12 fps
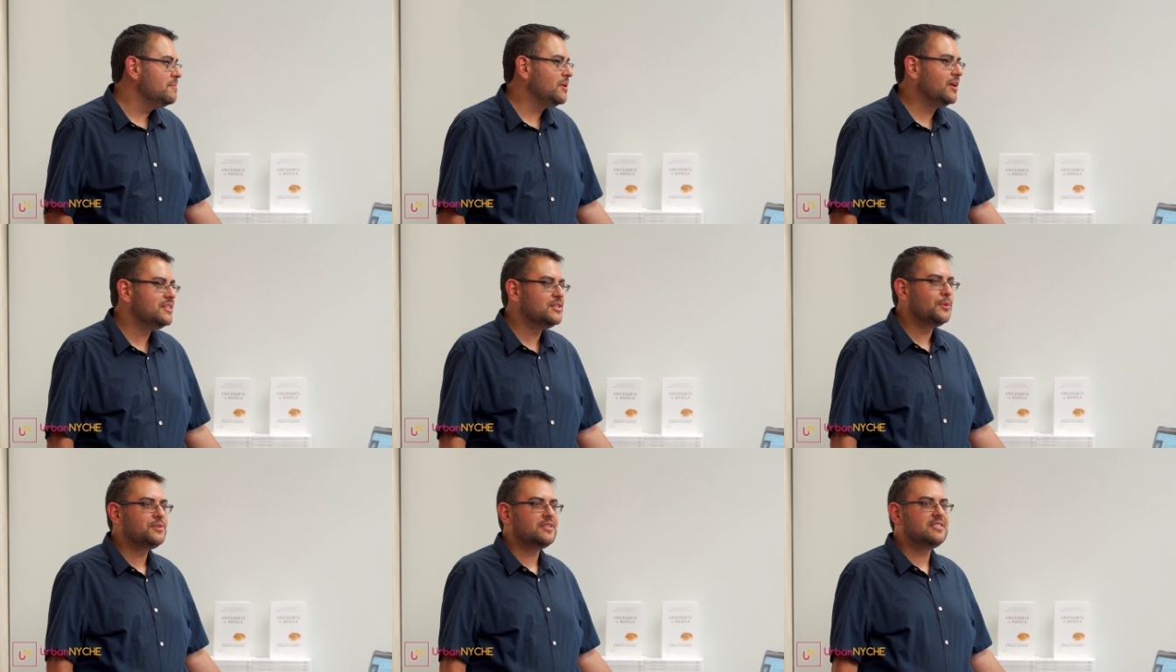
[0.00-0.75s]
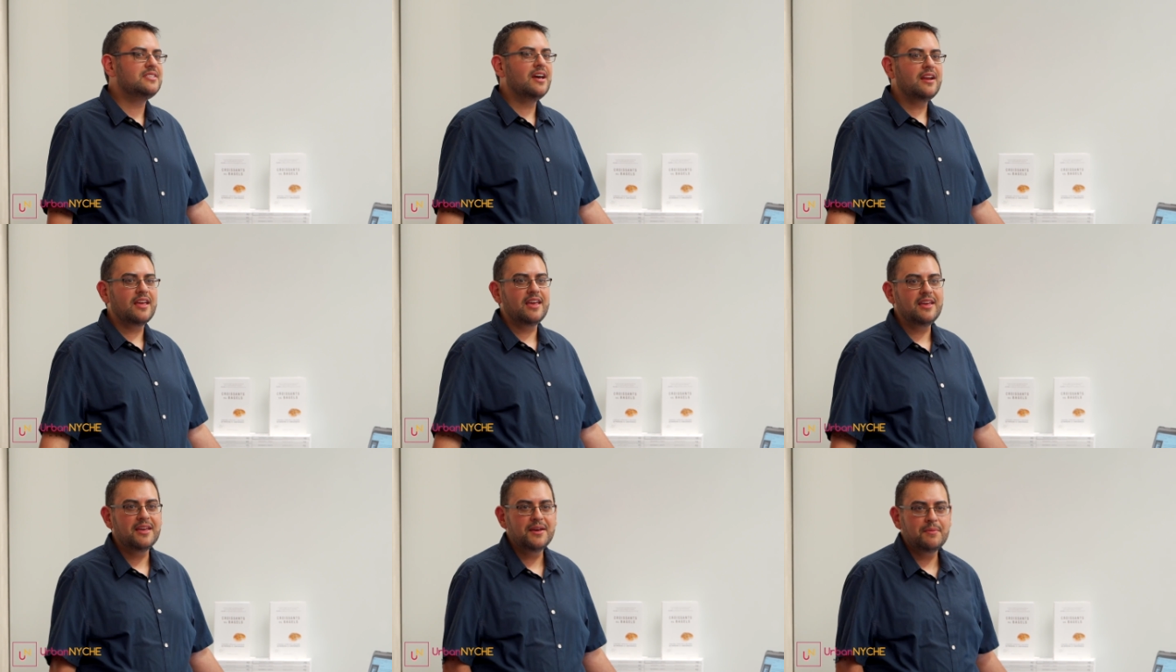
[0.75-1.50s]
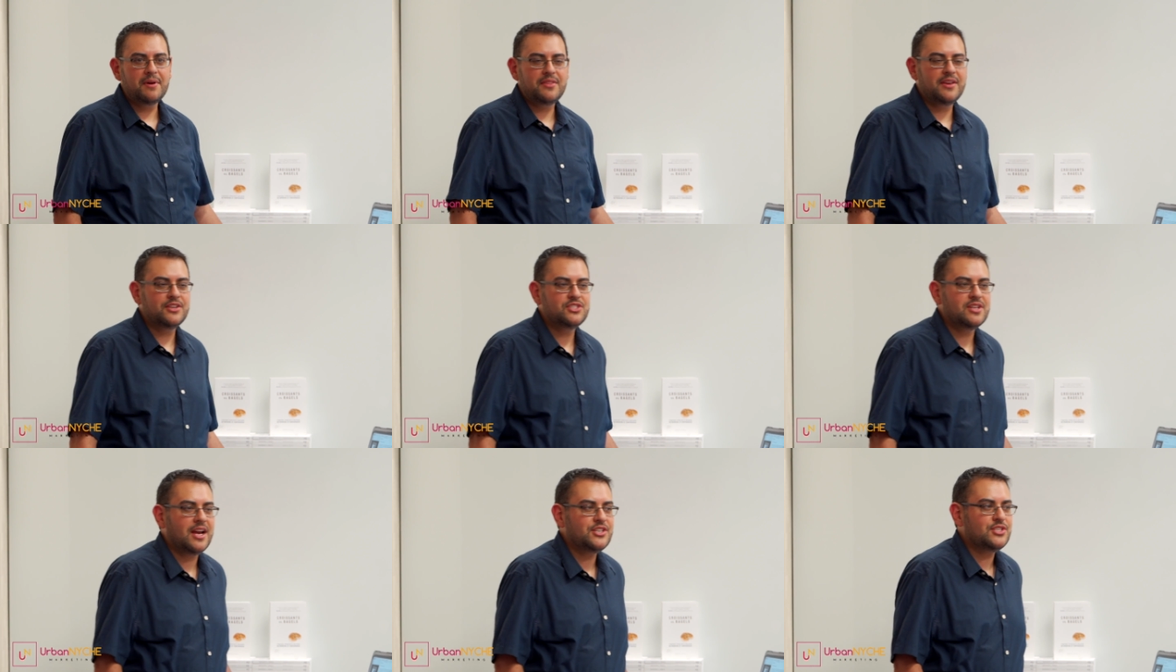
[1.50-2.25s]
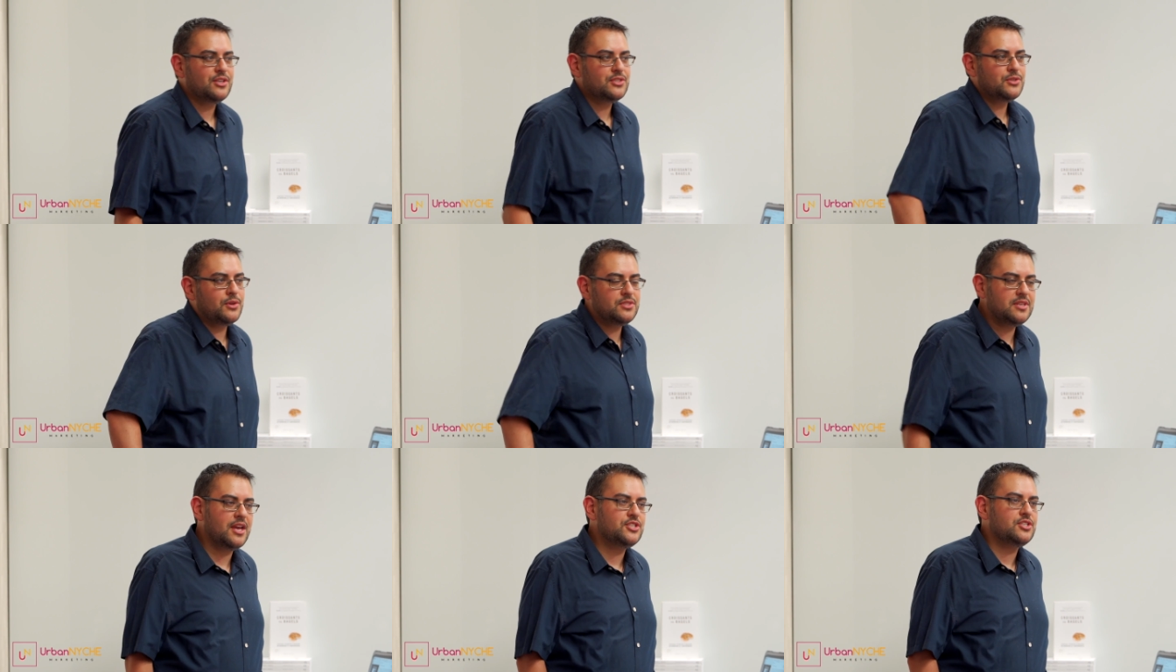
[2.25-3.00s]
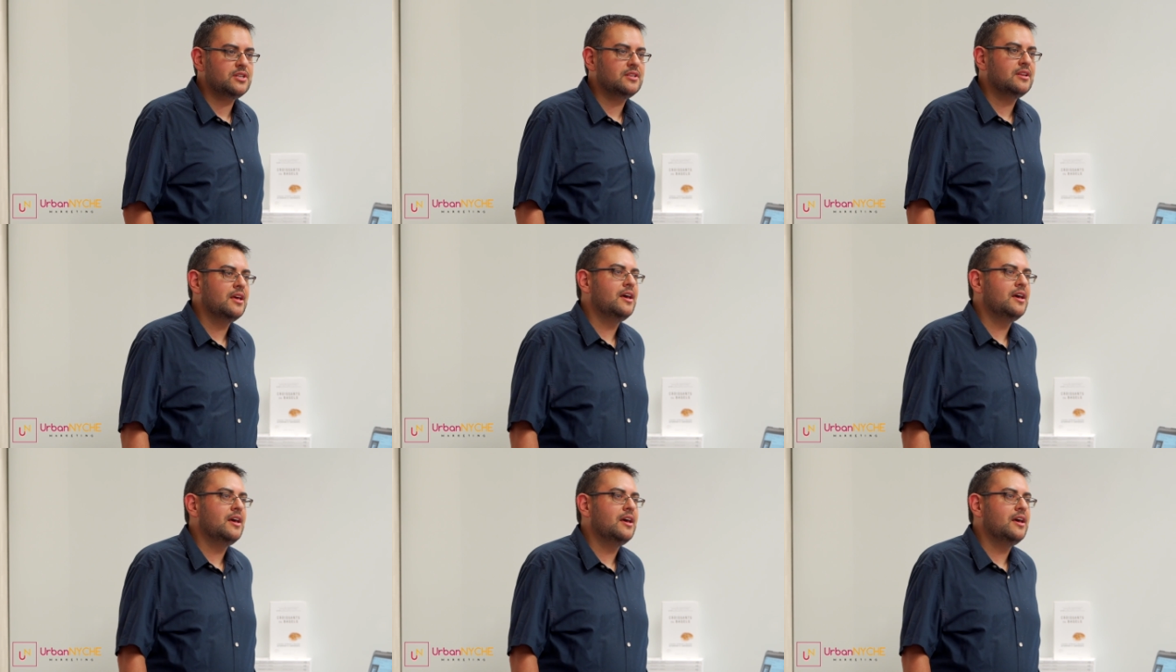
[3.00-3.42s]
because there was a study by the International Association